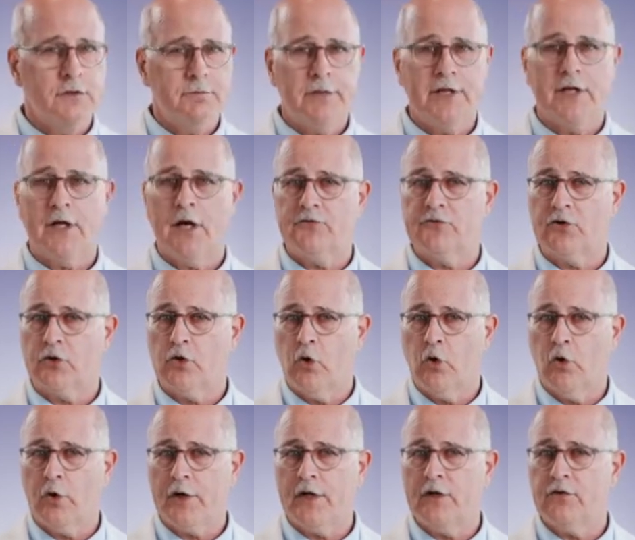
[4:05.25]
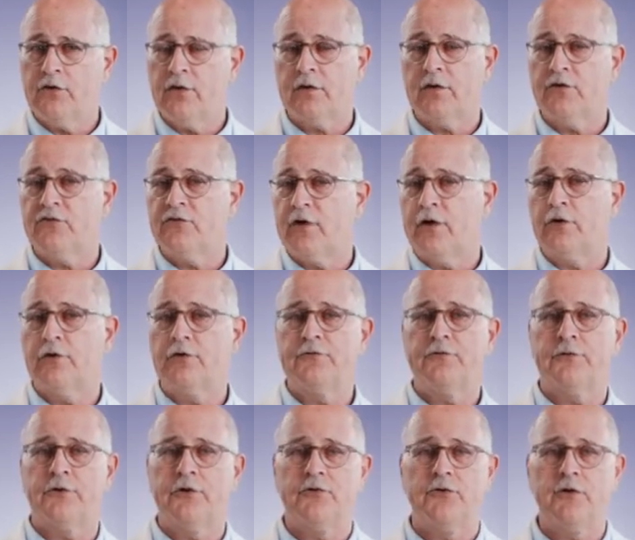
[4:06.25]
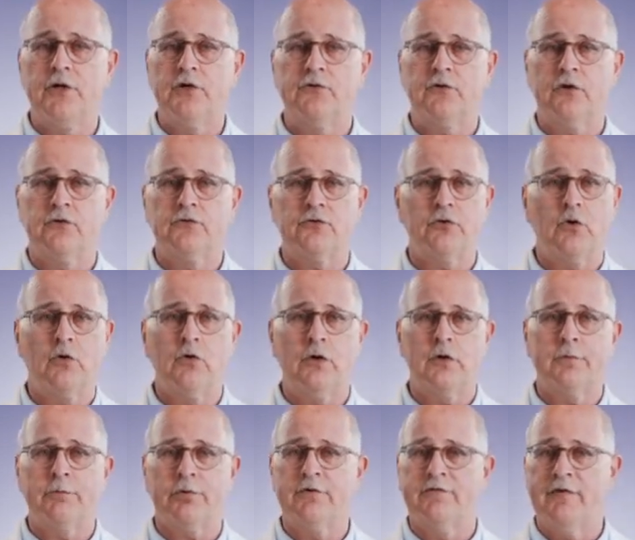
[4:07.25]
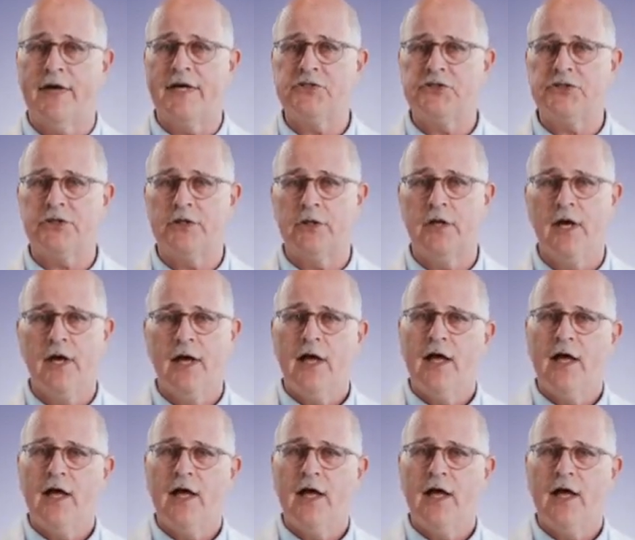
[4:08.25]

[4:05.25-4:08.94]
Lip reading: because according to the Centers for Disease Control and Prevention,